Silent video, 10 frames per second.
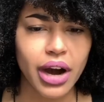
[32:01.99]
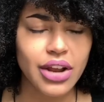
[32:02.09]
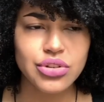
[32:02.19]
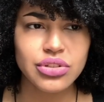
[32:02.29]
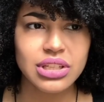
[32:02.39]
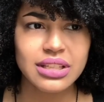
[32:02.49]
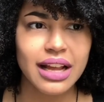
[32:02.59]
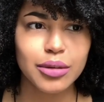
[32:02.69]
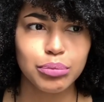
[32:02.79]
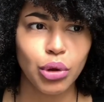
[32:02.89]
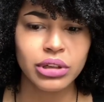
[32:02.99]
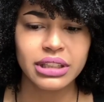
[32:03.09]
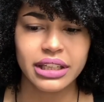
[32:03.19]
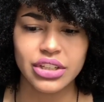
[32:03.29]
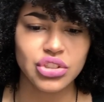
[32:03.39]
I should just get a bowl
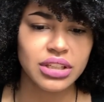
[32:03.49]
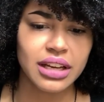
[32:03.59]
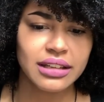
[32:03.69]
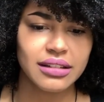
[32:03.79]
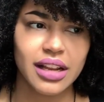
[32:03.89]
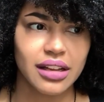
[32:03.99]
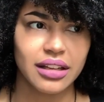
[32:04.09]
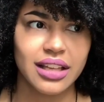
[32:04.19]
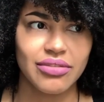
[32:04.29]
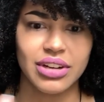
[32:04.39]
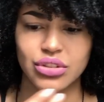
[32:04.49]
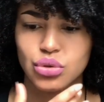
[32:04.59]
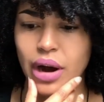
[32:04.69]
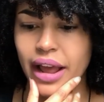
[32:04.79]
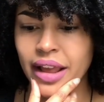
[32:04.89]
in the kitchen and give it a
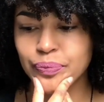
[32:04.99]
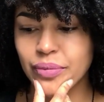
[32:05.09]
try.